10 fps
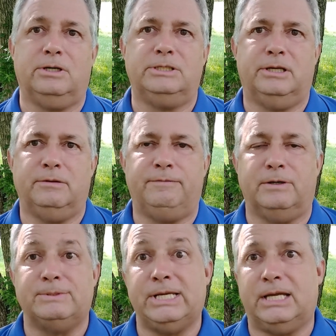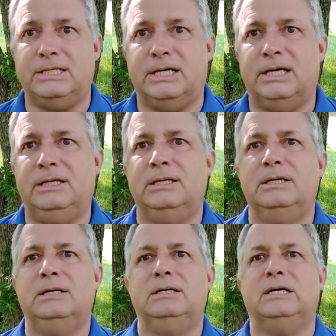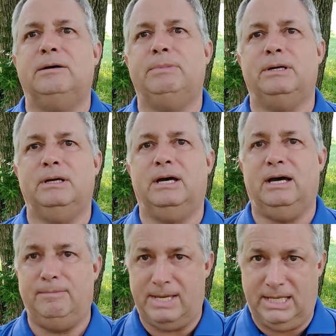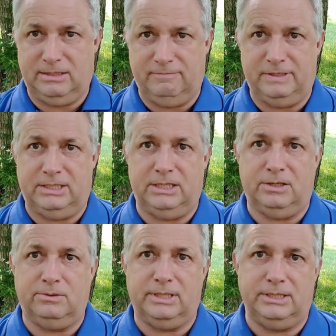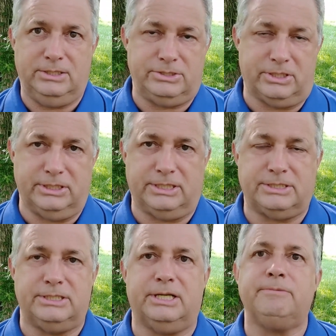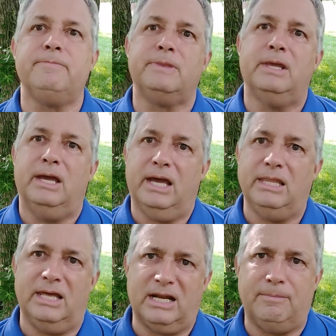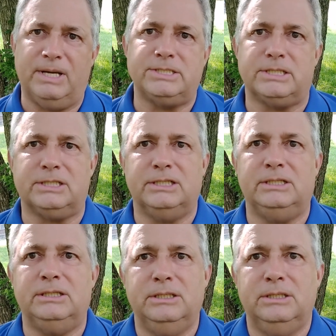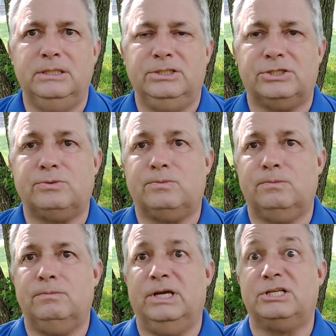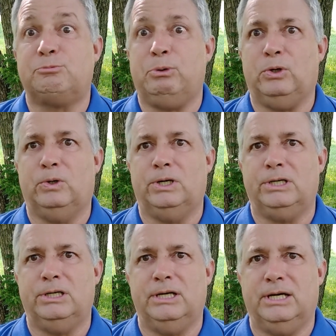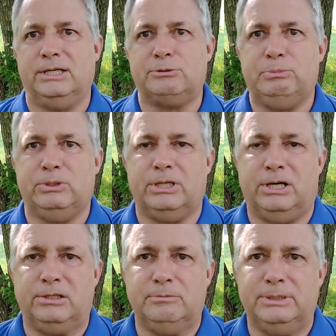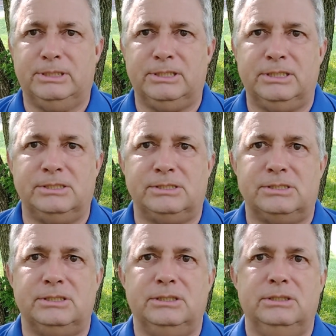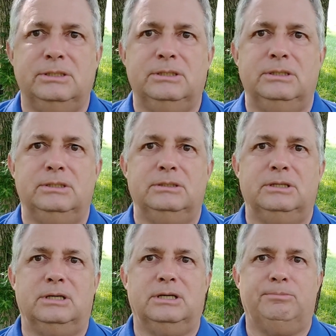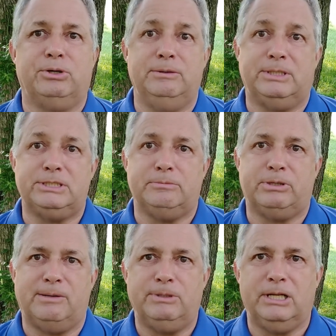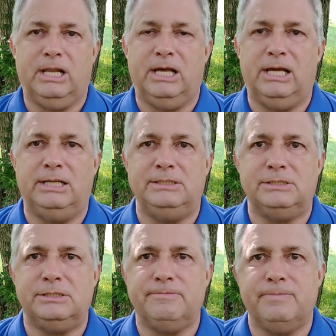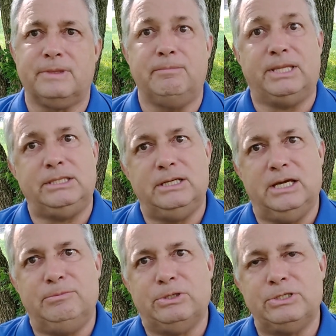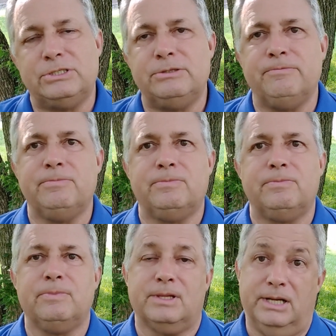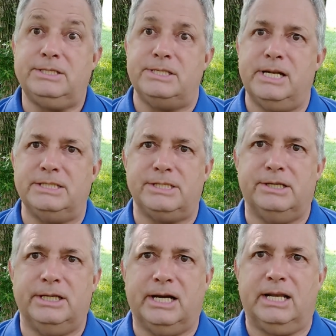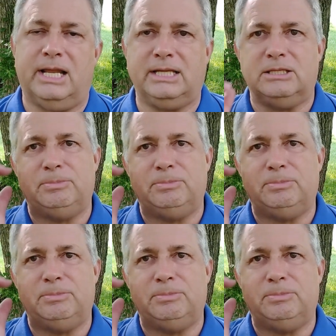on the farm. Second day, I made the video that you saw yesterday, and then I basically just explored. I explored all the buildings, pretty much the property lines, met the neighbors. It's a nice area. I like the